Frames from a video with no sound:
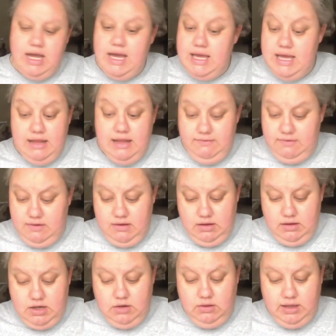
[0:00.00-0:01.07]
it,
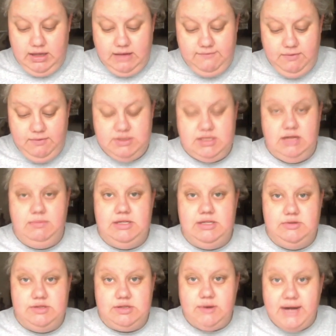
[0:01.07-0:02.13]
you know, like if it was going to be
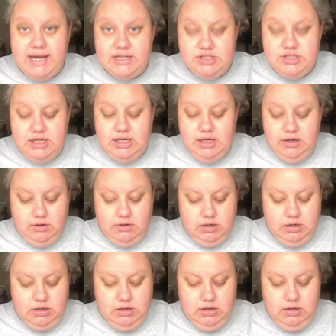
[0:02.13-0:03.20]
too scratchy
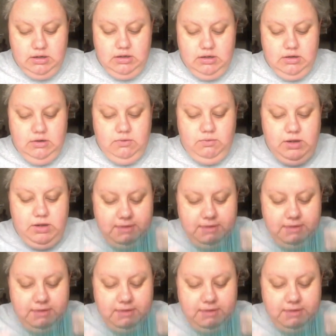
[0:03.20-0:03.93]
or would it be